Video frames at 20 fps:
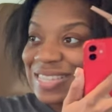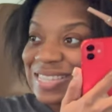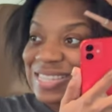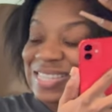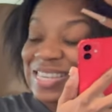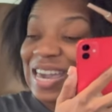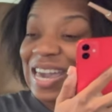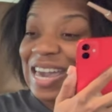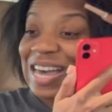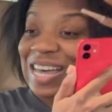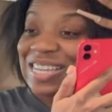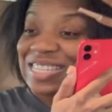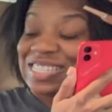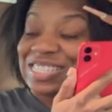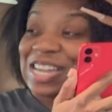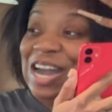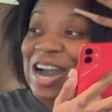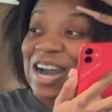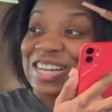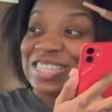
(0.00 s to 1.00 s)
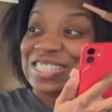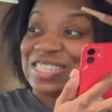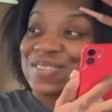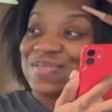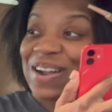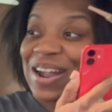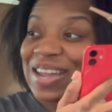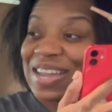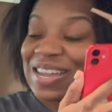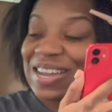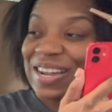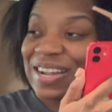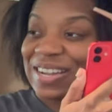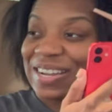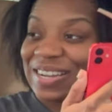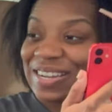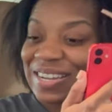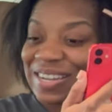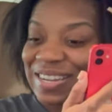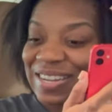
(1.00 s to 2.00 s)
Yeah, nah, she right here.
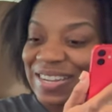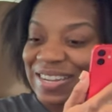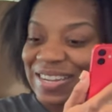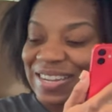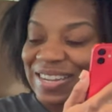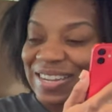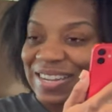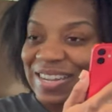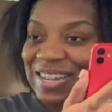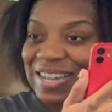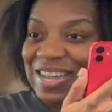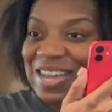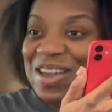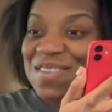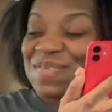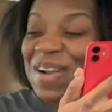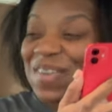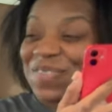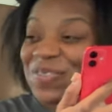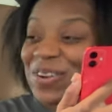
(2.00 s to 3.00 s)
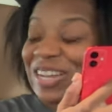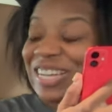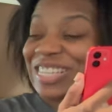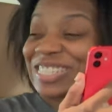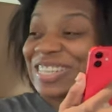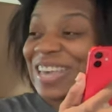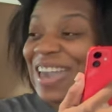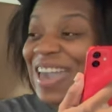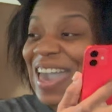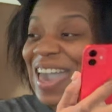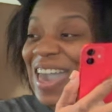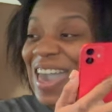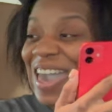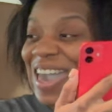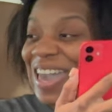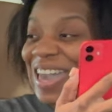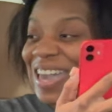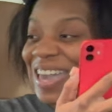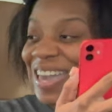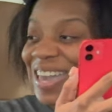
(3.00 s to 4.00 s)
My friend said,
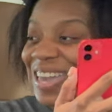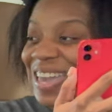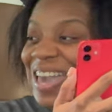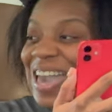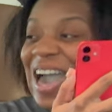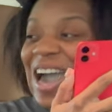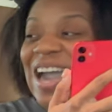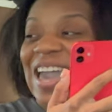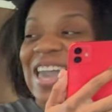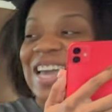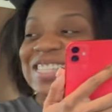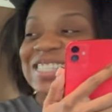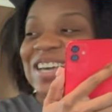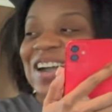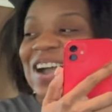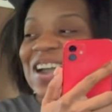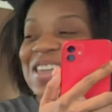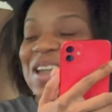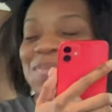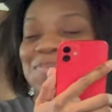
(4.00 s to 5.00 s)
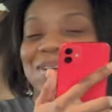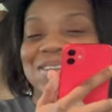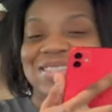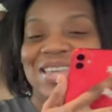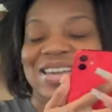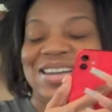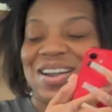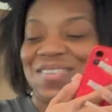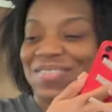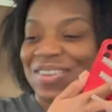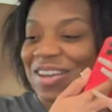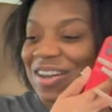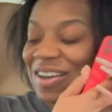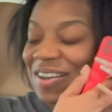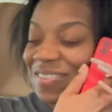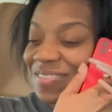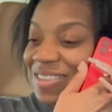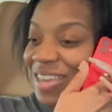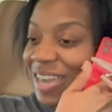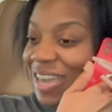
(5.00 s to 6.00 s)
hey. Hi. I had told her your birthday coming
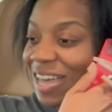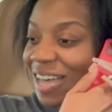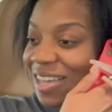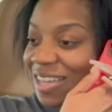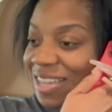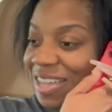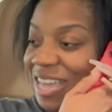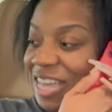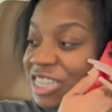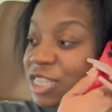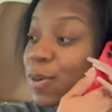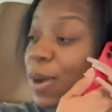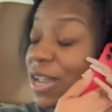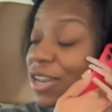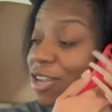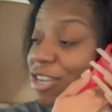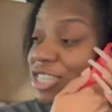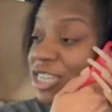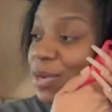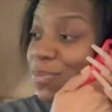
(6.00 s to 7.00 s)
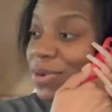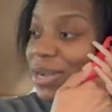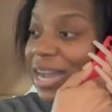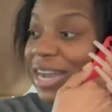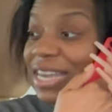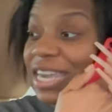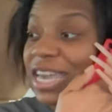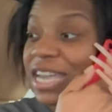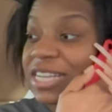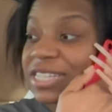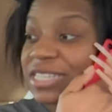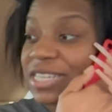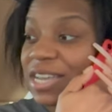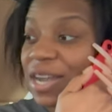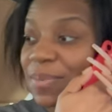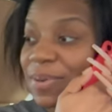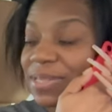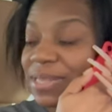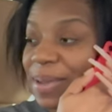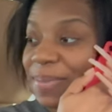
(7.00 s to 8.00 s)
up. Yeah. She want to know she can bring her kids to your
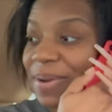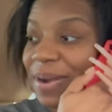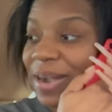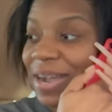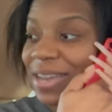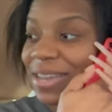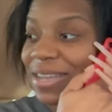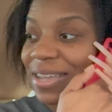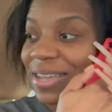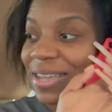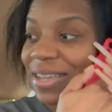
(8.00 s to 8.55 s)
birthday party.